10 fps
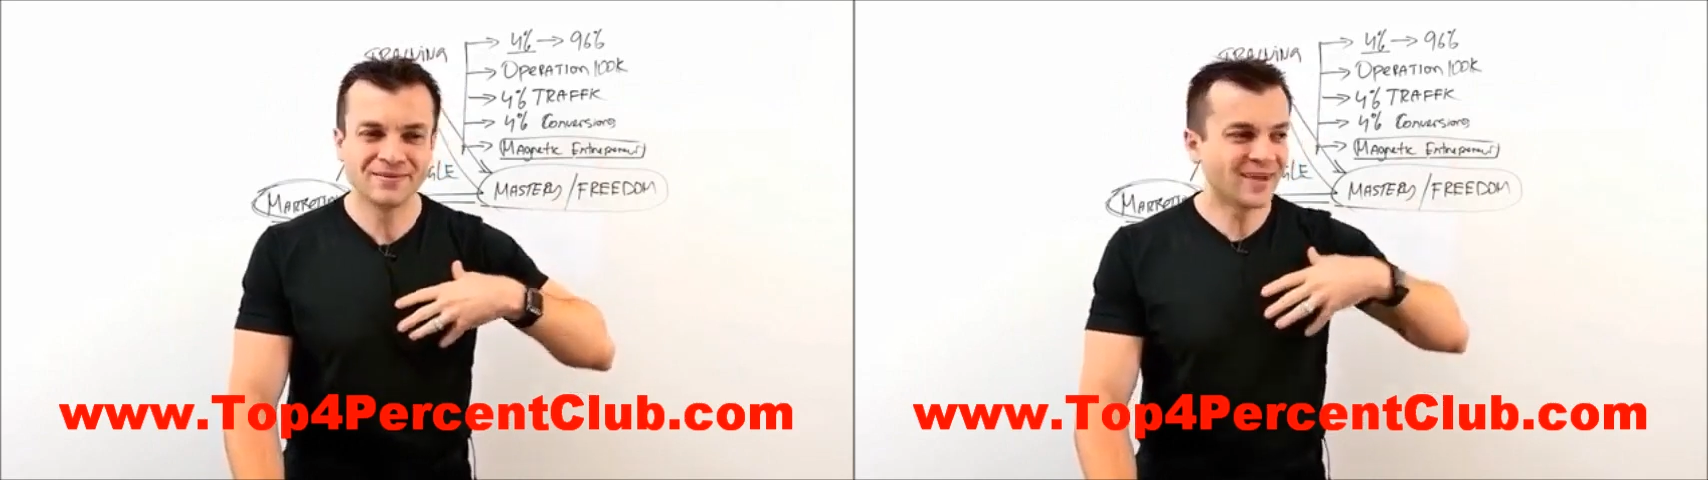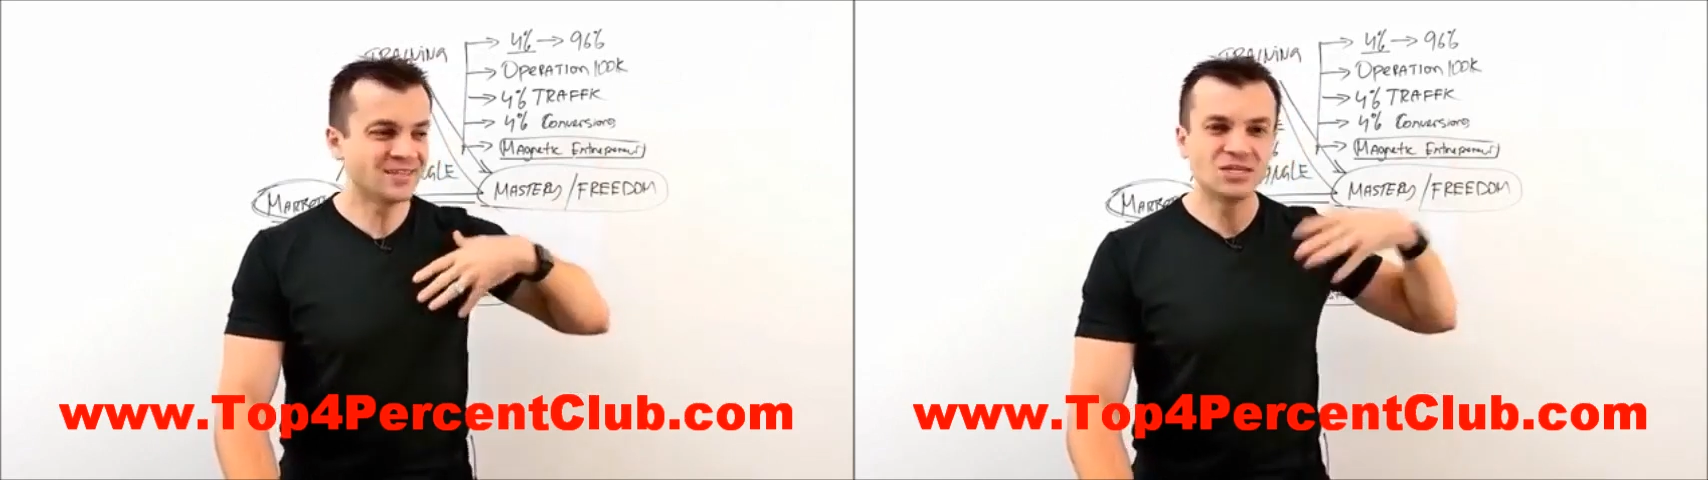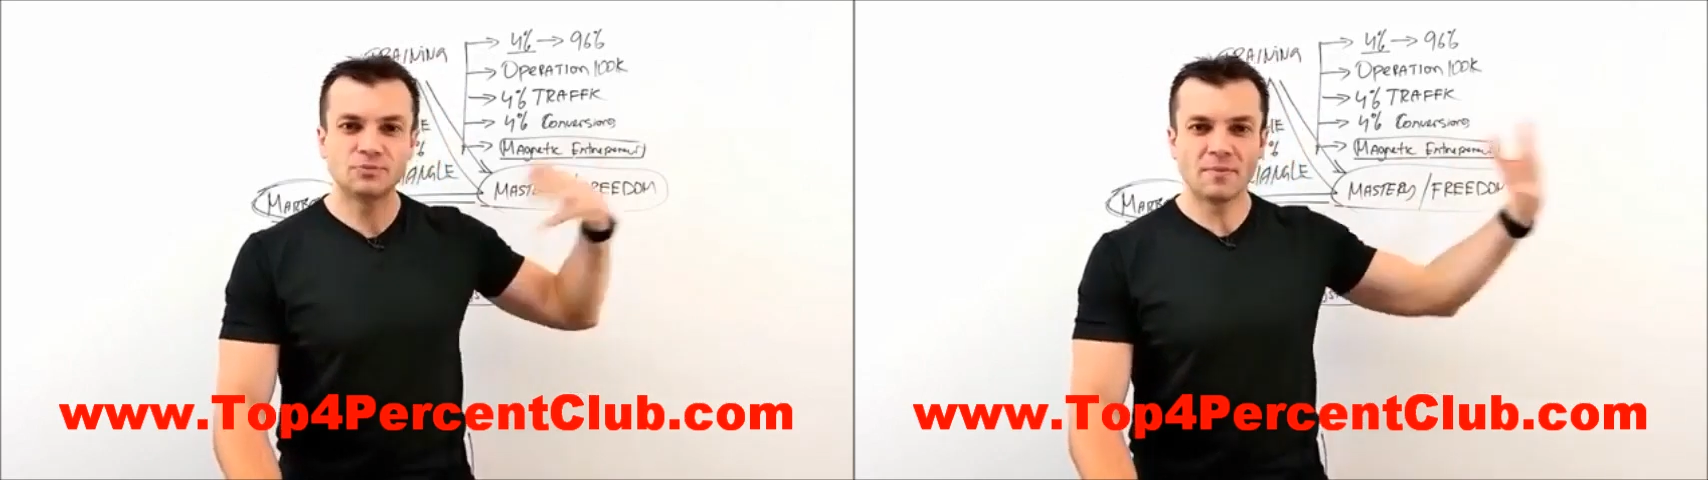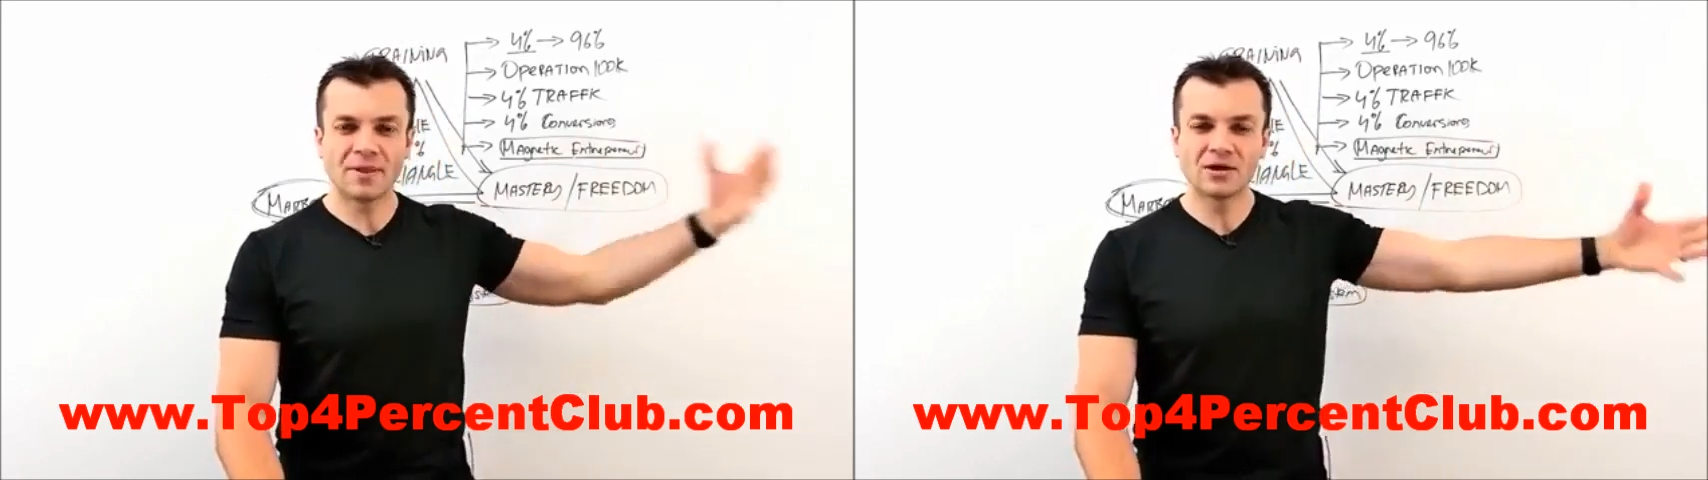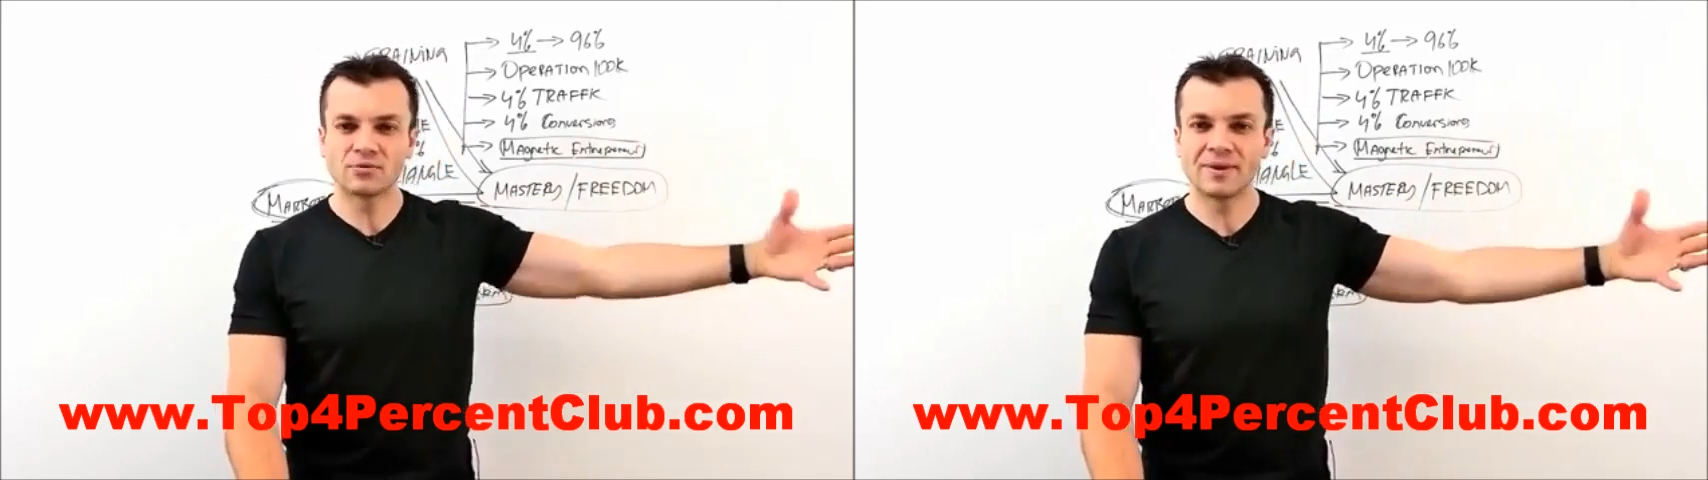You can't teach
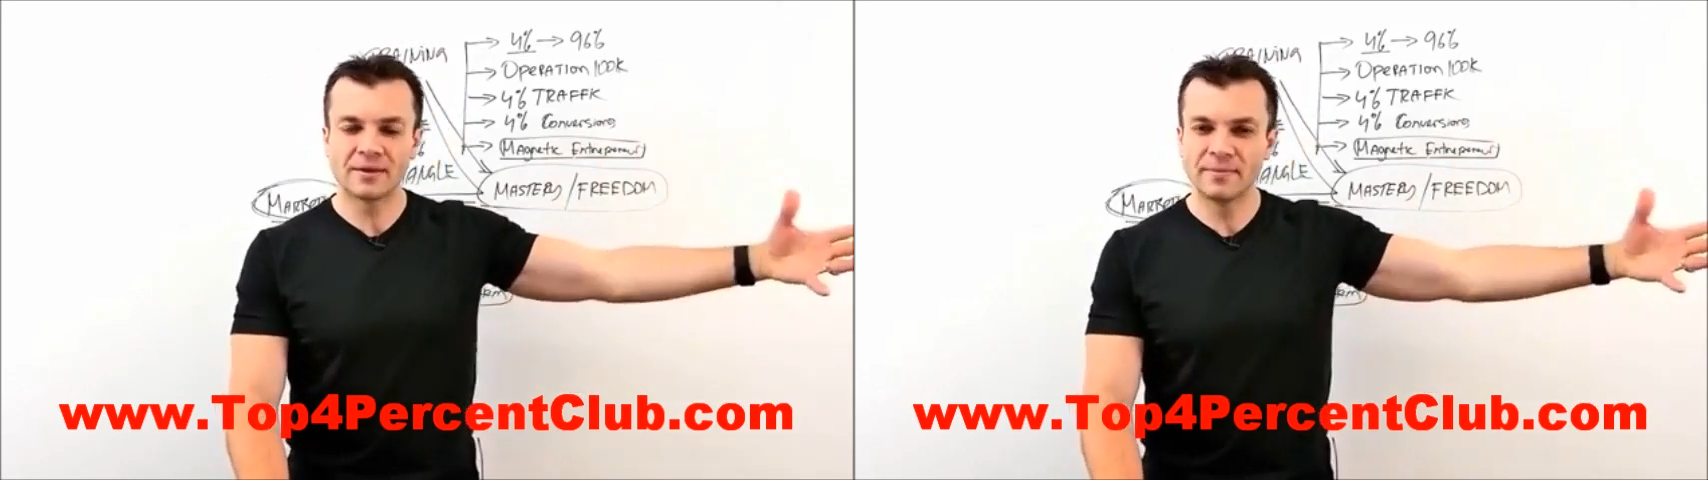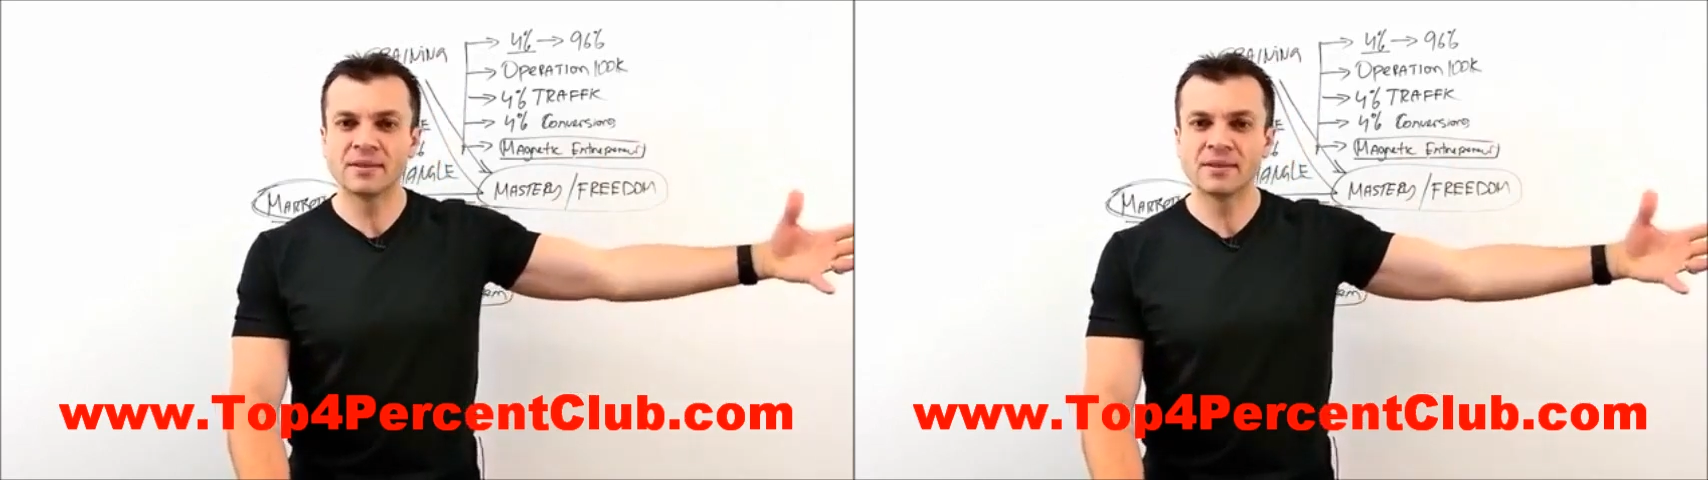people how to make $1